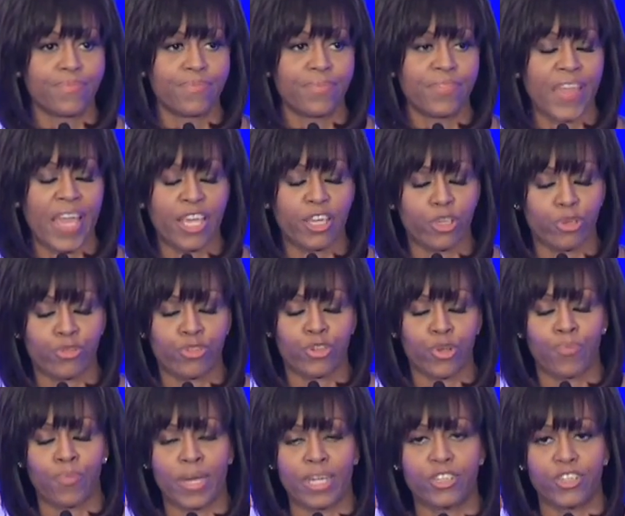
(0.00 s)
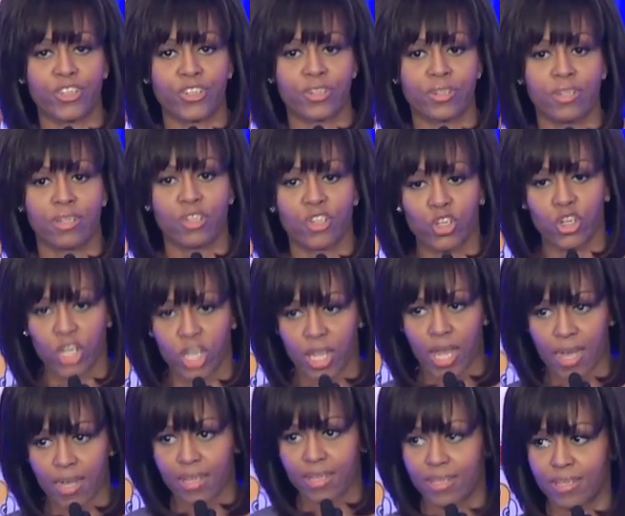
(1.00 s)
Thank you so much. Good
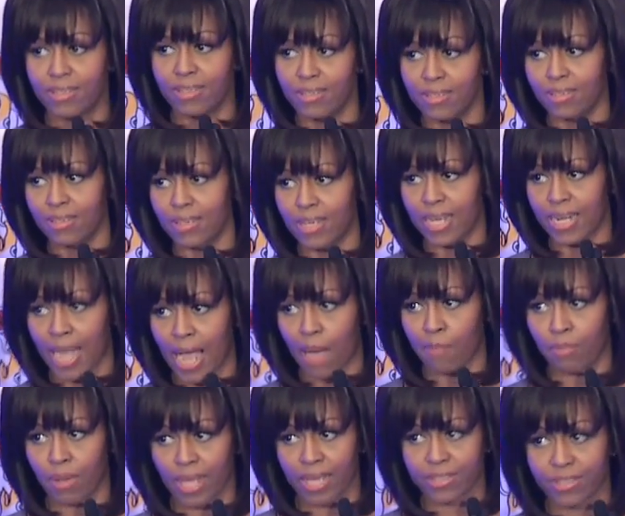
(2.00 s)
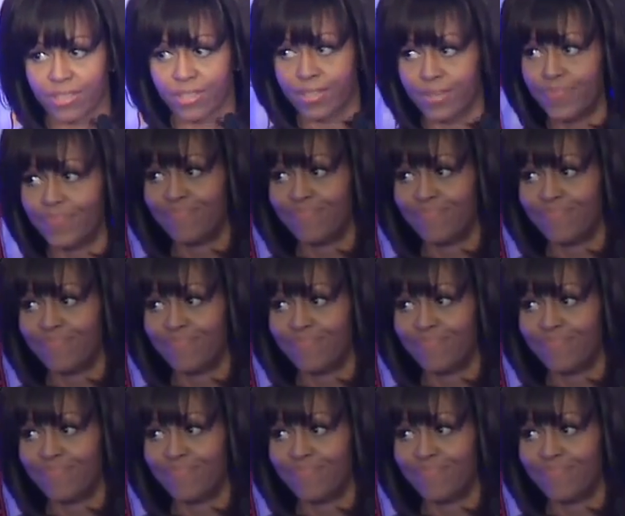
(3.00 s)
luck, and God bless.